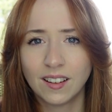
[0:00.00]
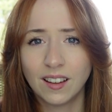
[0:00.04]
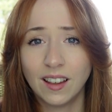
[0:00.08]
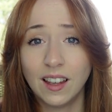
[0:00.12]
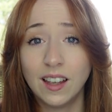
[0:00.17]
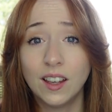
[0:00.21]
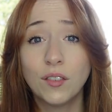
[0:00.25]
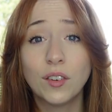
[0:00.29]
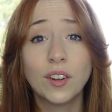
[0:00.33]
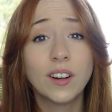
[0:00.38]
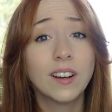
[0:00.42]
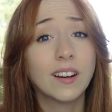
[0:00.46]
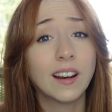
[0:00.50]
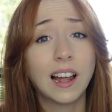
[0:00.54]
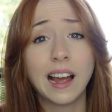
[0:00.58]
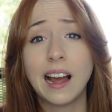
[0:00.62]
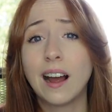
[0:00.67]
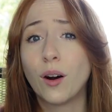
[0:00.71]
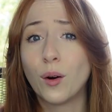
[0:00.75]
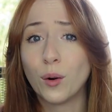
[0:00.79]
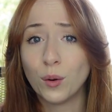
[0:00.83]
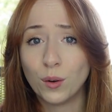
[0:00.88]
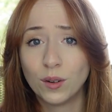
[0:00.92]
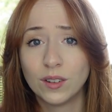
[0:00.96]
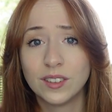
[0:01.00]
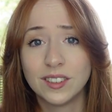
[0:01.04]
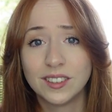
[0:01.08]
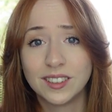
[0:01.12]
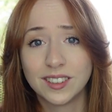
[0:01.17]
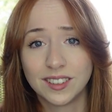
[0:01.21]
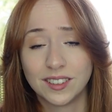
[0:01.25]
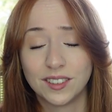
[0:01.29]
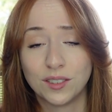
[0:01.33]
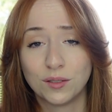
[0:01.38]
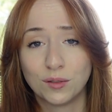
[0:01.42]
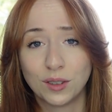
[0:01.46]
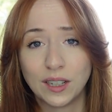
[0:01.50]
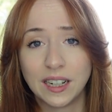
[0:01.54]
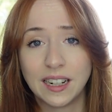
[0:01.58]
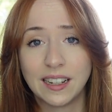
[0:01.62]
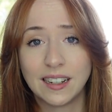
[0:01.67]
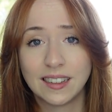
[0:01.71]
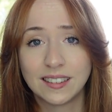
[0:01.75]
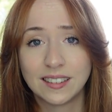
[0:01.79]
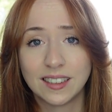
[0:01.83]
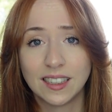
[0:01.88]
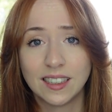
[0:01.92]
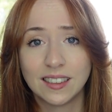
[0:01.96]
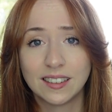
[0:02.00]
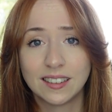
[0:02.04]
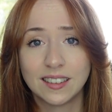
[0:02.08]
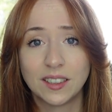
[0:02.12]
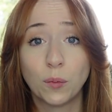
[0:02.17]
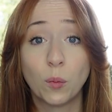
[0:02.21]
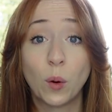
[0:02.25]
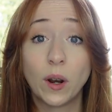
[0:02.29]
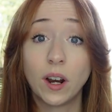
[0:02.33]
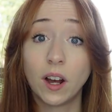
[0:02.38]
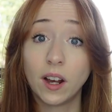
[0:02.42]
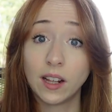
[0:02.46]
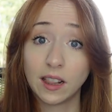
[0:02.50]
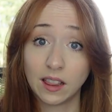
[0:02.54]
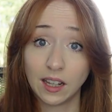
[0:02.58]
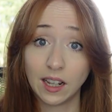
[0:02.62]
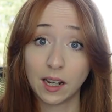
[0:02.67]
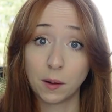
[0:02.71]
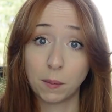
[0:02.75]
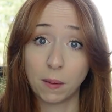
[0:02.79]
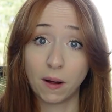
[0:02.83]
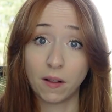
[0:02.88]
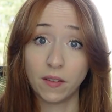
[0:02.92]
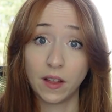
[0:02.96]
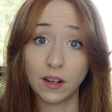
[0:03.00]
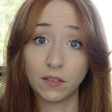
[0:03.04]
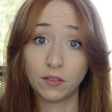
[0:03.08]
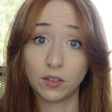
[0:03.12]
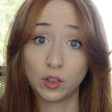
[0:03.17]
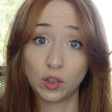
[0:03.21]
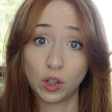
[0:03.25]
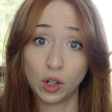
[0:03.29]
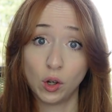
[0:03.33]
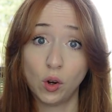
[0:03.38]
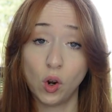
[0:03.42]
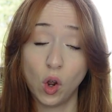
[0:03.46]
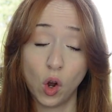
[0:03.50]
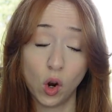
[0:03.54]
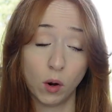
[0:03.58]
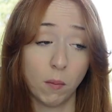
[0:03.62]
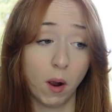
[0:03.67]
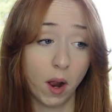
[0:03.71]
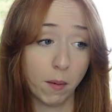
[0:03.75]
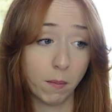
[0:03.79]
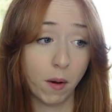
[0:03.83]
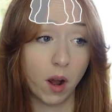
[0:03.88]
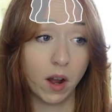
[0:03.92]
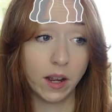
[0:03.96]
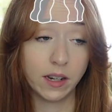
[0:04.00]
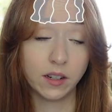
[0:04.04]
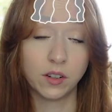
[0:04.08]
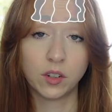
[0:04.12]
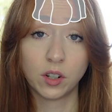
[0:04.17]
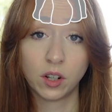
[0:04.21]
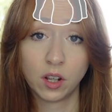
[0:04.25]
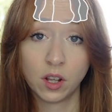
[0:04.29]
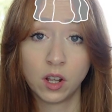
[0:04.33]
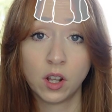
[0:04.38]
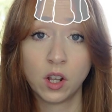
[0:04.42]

Even now doesn't really exist. And when I think about that for too long, my mind